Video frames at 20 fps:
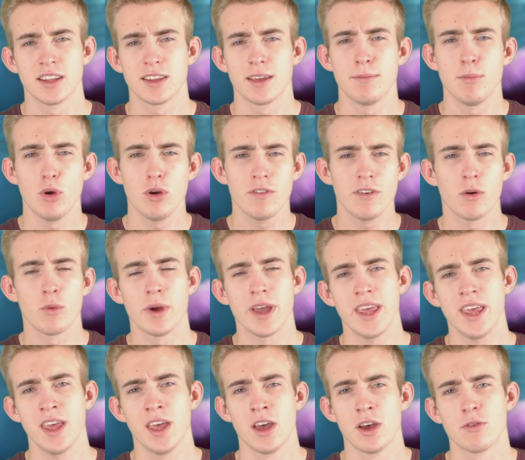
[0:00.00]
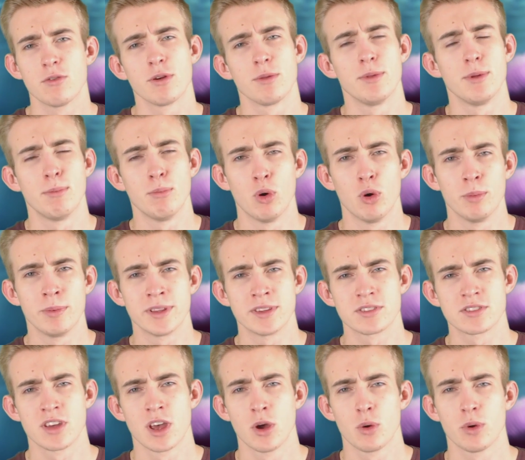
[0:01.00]
to move away from the
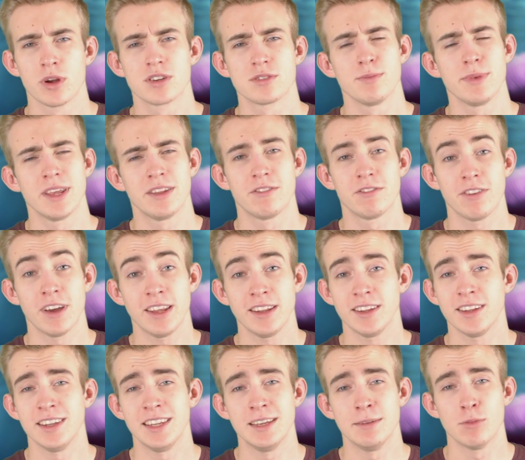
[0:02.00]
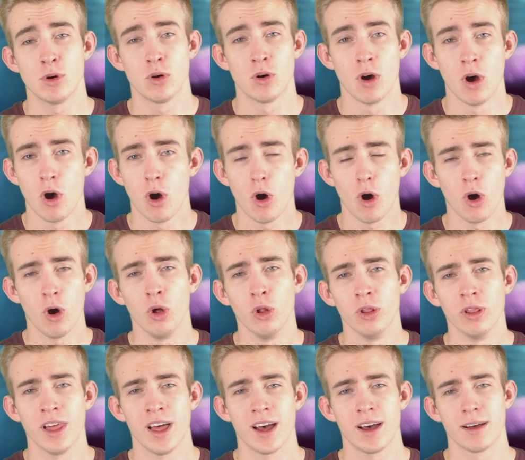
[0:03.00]
moments which made Finding Nemo
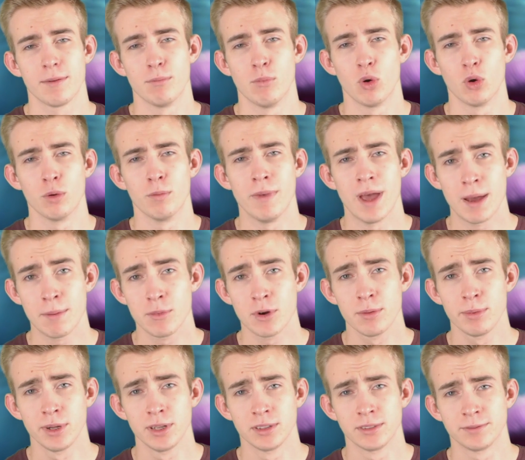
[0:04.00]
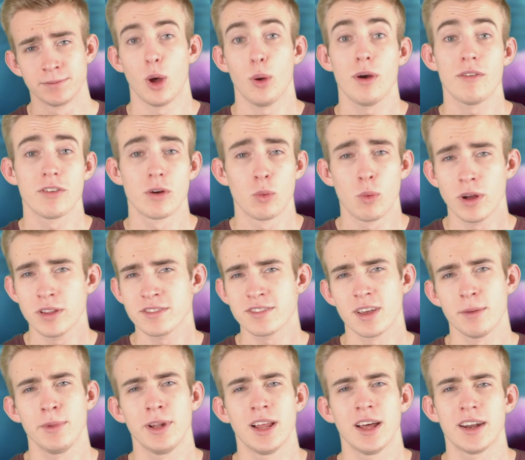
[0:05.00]
all that more memorable. However, one
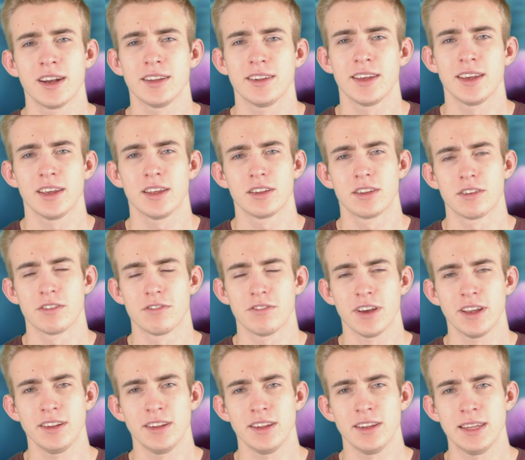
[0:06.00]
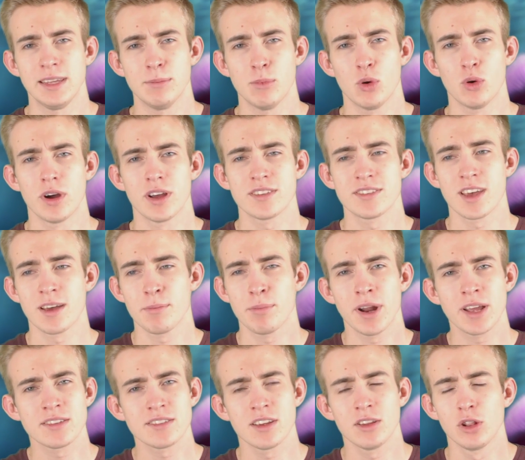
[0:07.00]
similarity to Finding Nemo is that it
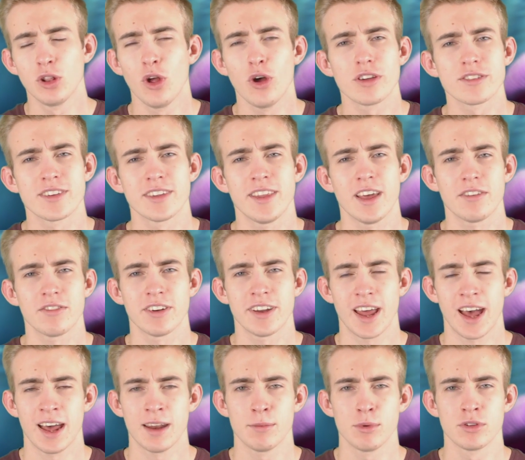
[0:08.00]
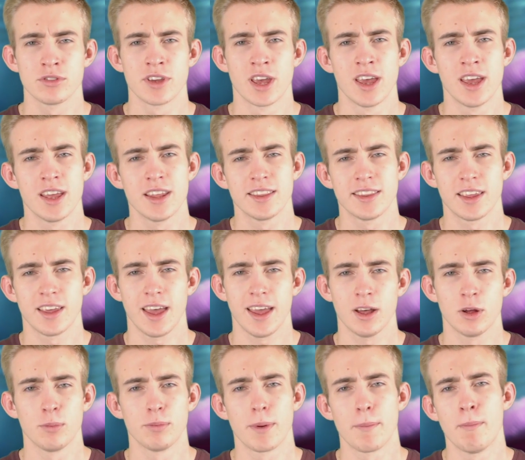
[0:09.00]
brings in lots of different animals to
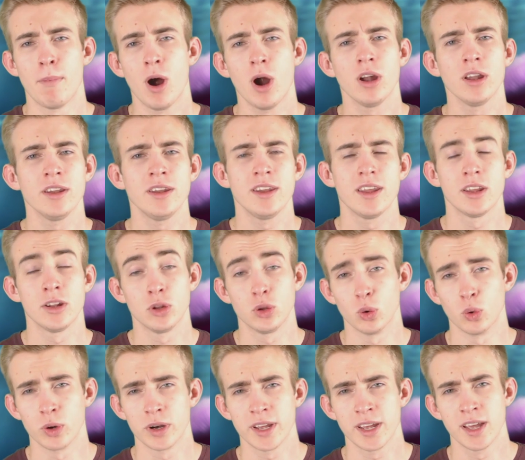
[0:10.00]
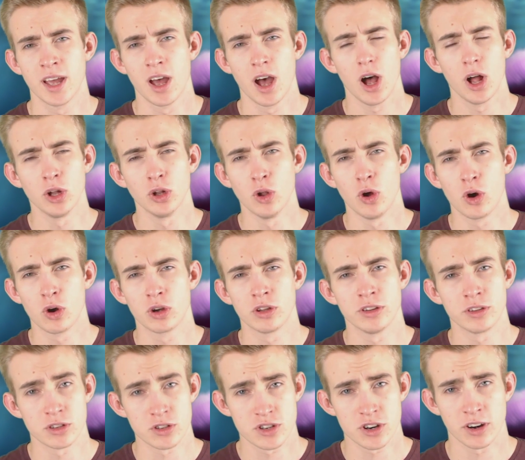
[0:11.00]
help Marlin and Dory along on
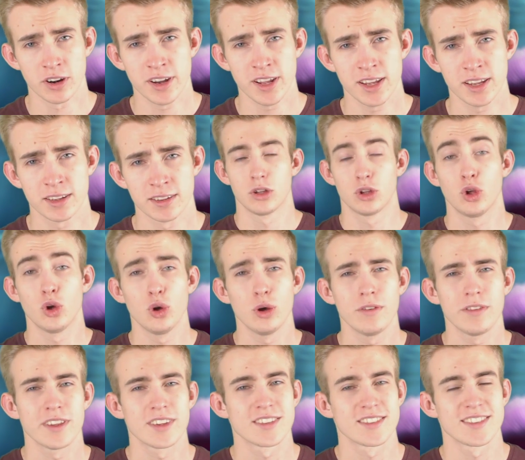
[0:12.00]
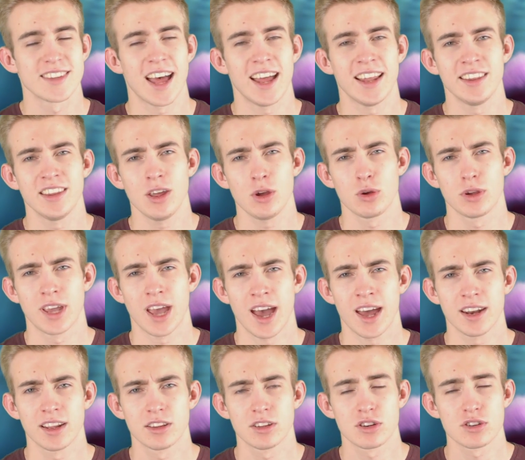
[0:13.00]
their journey. Two of the standout
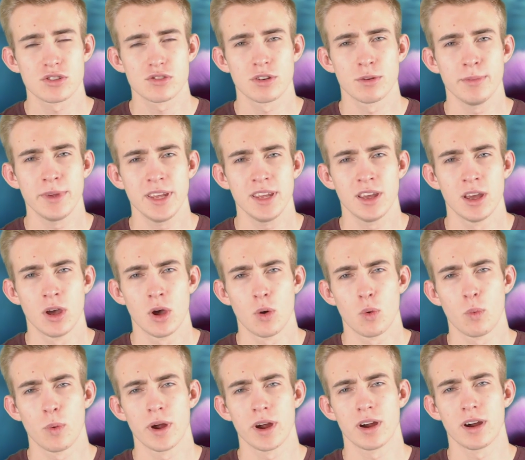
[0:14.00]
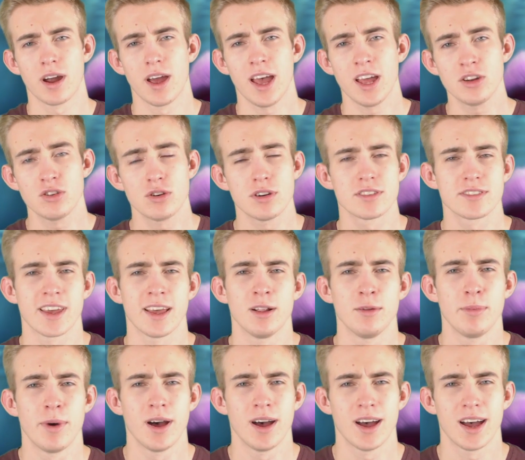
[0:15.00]
characters for me were Idris
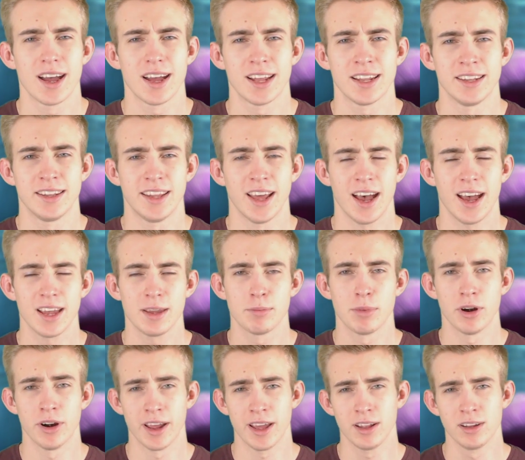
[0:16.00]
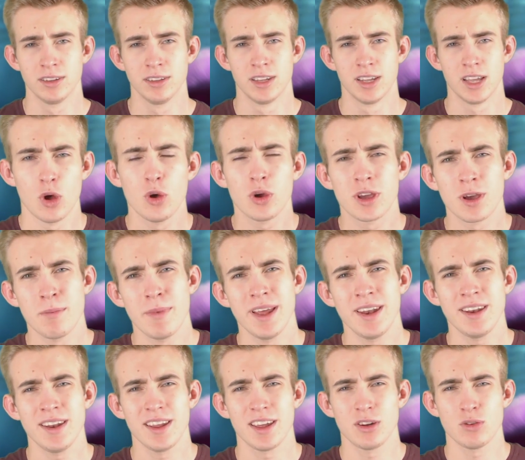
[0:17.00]
Elba and Ty Burrell, who came
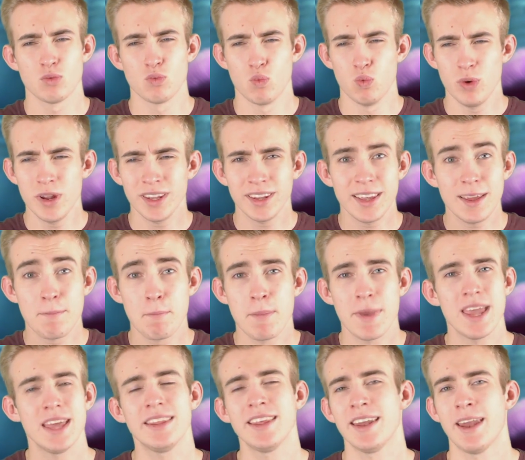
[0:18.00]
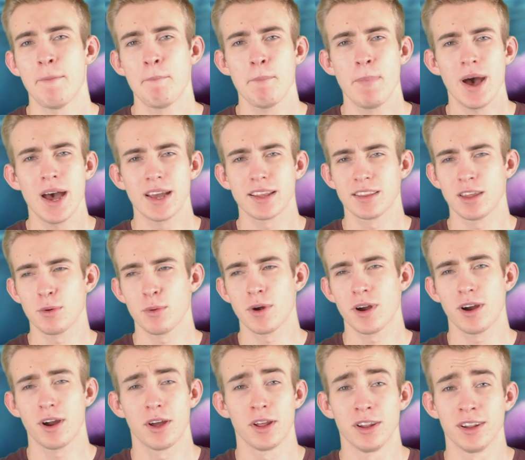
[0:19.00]
in and really made an impact. They were
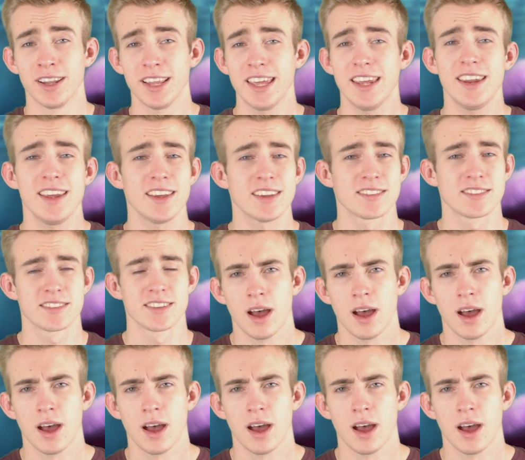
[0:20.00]
hilarious,